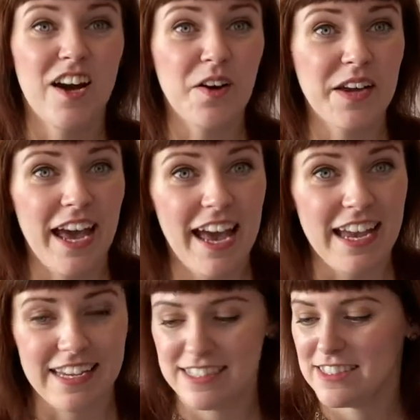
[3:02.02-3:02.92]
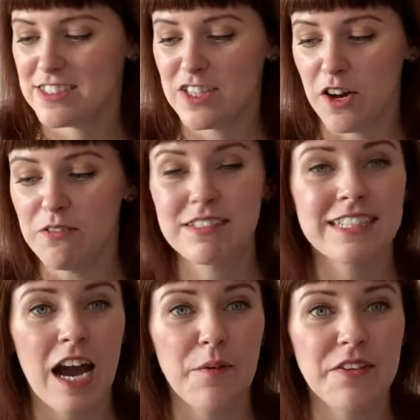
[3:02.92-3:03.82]
Okay, so
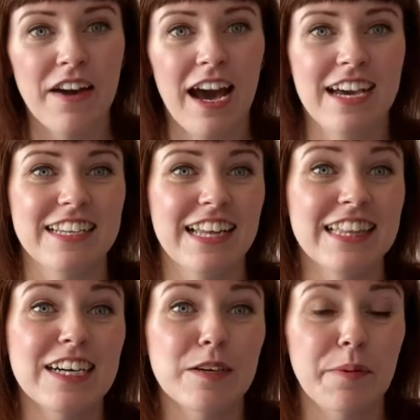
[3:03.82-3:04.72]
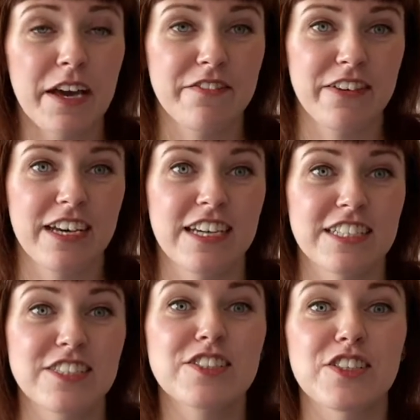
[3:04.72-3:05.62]
now we've had a little bit of a
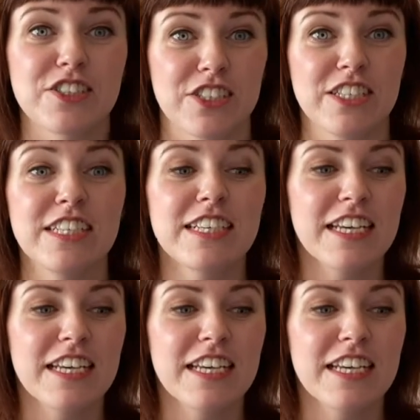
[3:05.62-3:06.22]
discussion